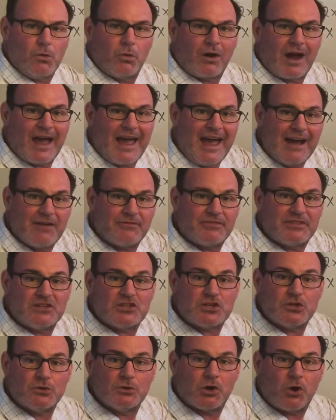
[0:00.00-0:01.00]
where I have the
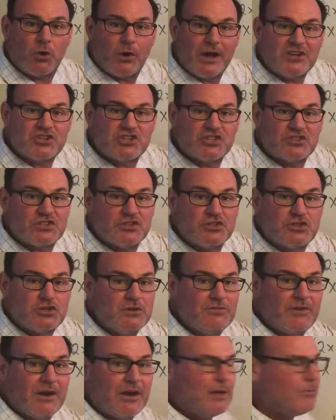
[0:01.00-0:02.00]
two equations and
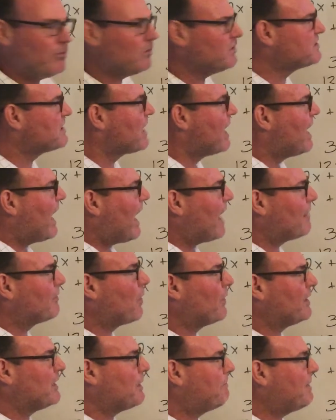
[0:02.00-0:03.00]
two variables. I'm
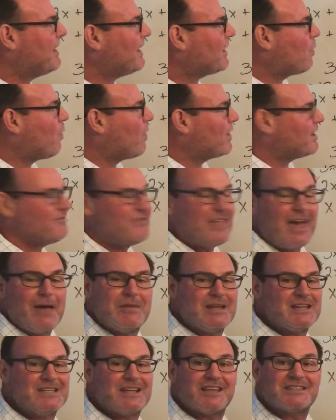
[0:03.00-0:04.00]
going to pick one of them.
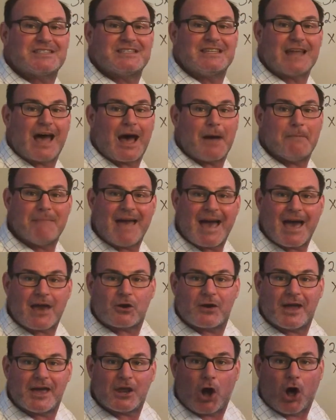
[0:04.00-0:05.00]
It does not
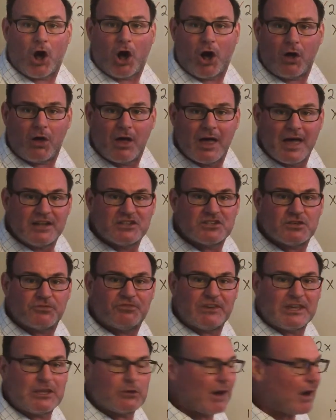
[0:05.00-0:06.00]
matter at all to
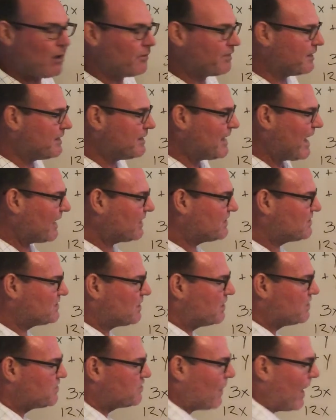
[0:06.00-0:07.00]
figure out the next.
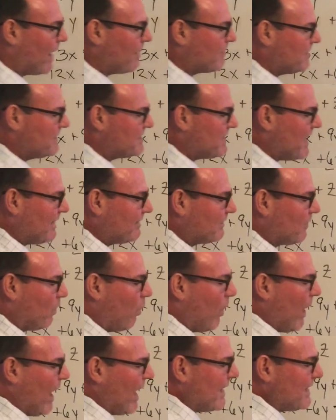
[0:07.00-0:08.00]
So I'm going to take the
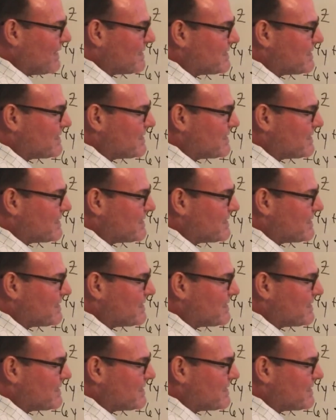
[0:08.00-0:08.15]
y as